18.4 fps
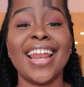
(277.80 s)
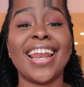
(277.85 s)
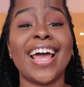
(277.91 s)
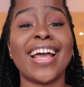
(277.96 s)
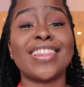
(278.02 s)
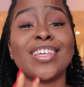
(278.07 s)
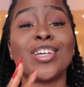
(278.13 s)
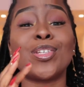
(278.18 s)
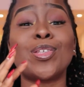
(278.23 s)

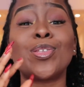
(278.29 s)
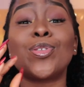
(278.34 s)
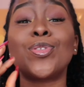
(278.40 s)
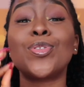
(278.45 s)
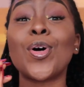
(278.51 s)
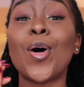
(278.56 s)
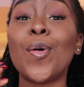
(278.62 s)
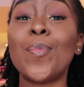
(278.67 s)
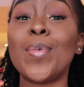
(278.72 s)
Like, there's
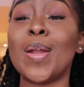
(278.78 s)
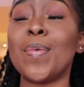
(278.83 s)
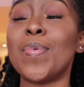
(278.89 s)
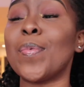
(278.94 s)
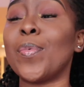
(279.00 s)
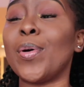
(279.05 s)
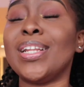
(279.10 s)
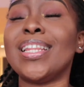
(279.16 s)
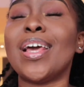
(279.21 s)
so many
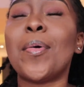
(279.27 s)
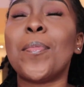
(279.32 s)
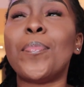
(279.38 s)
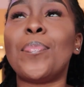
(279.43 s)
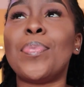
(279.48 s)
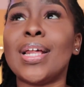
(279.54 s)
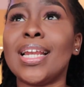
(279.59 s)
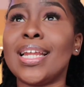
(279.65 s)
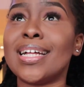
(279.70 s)
people, there
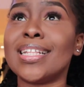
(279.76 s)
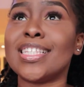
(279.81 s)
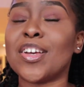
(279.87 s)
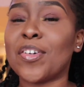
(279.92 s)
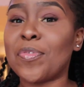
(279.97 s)
are billions